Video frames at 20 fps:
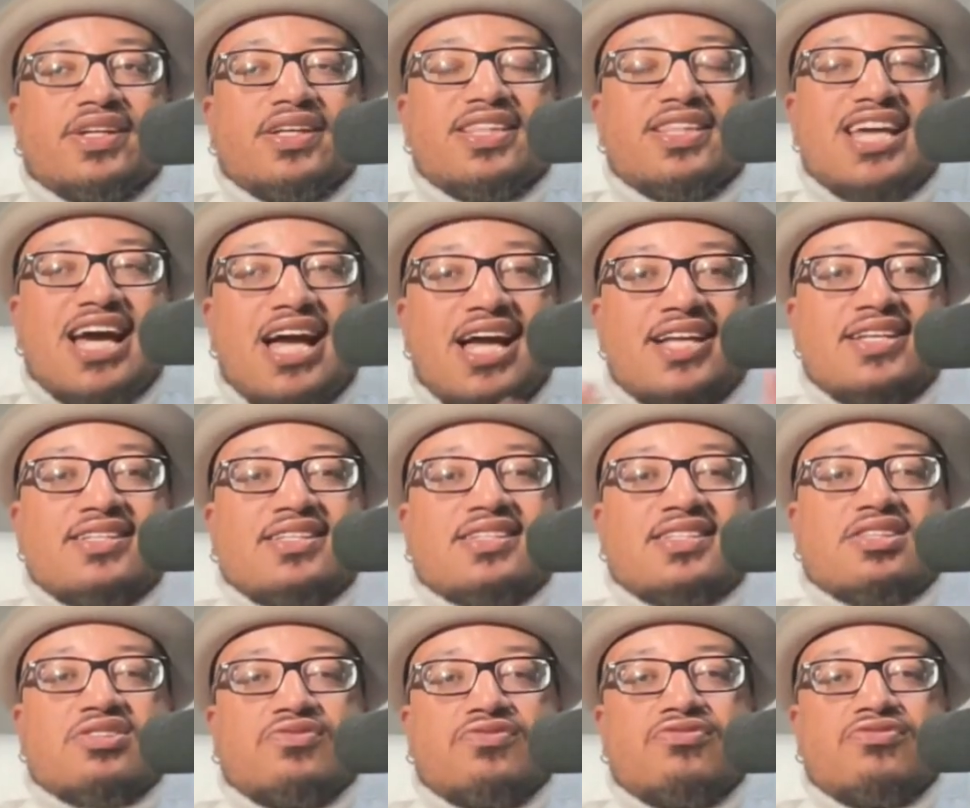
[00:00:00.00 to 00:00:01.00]

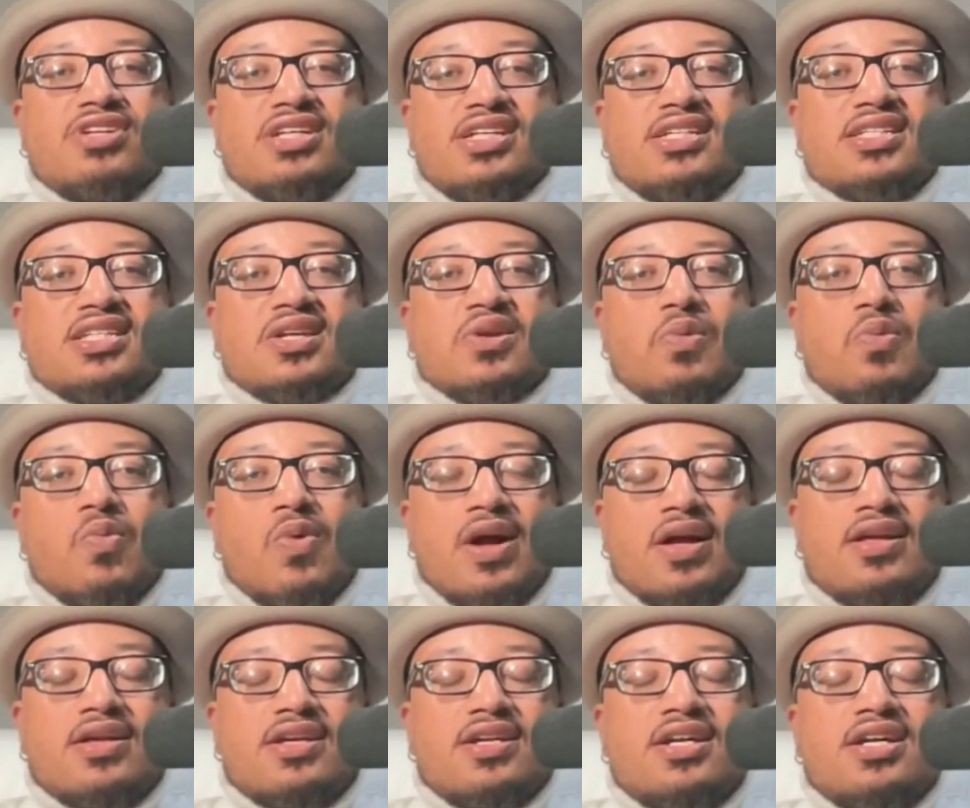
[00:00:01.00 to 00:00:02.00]
That's the reason
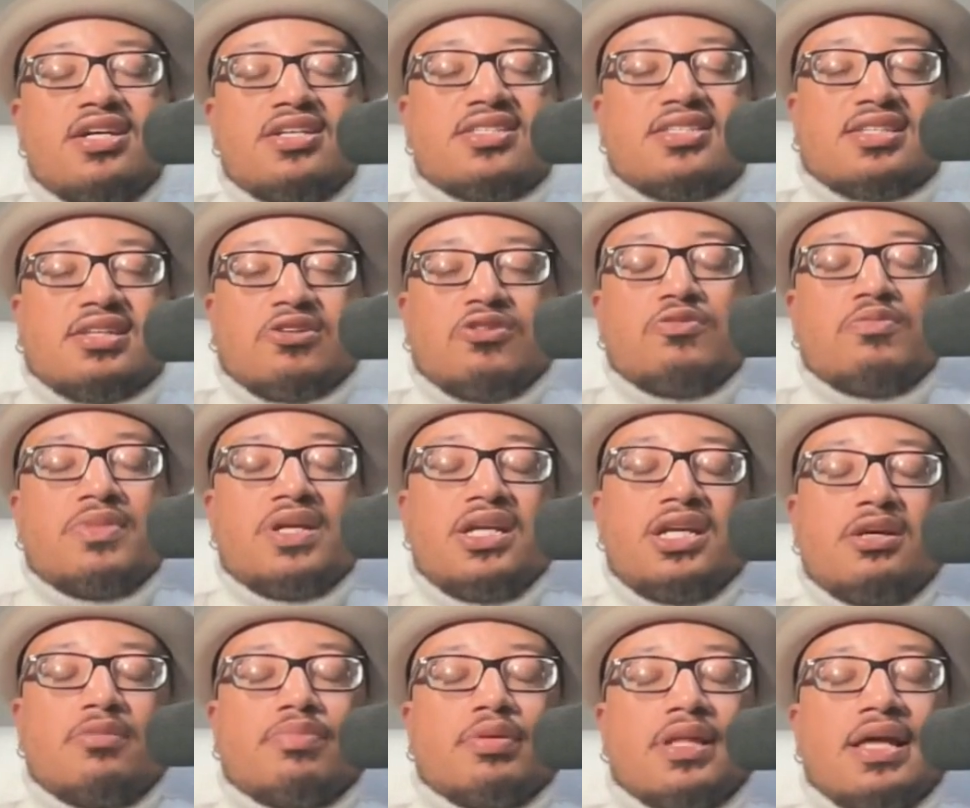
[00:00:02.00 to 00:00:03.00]
why so
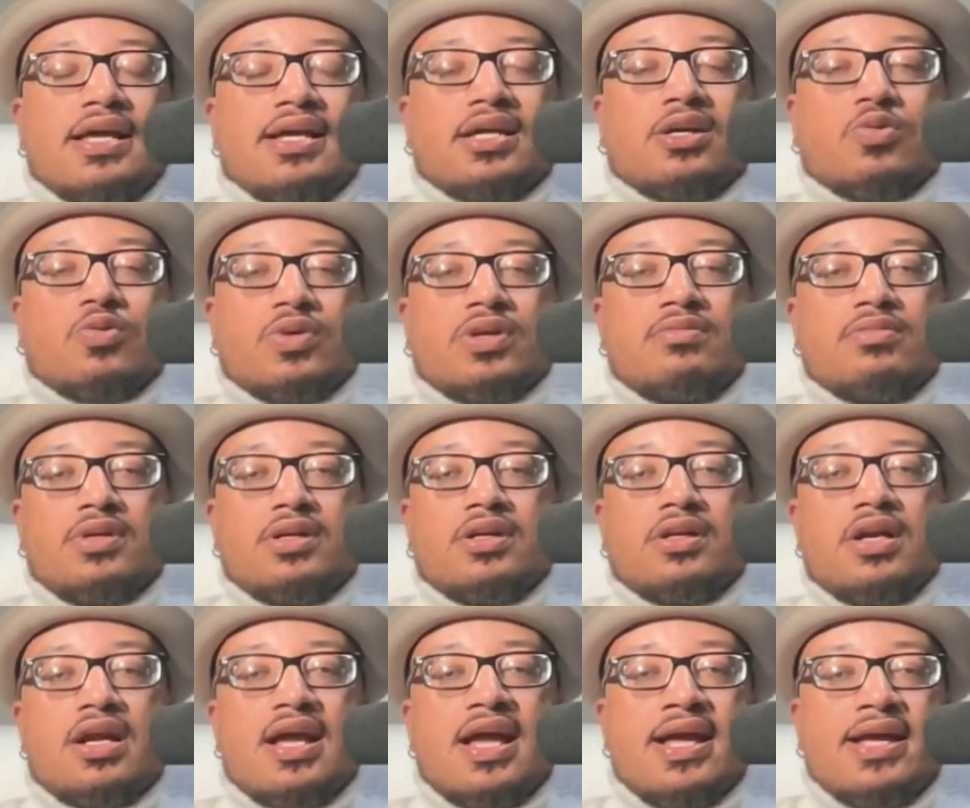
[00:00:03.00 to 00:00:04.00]
many black women
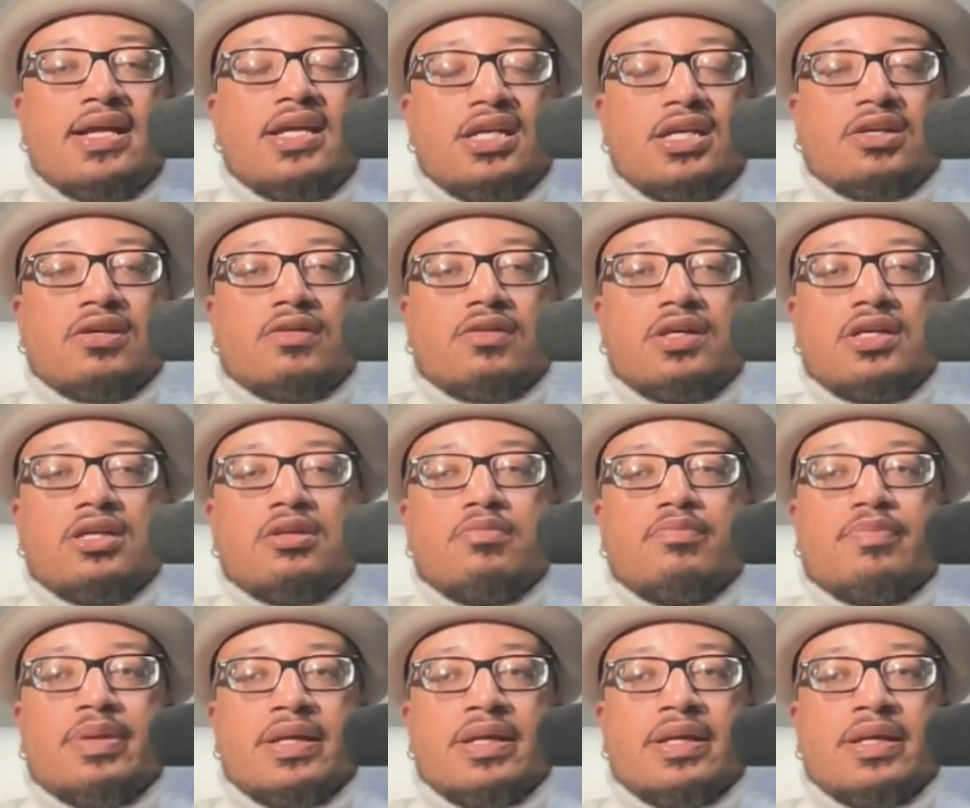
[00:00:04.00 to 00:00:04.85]
are angry and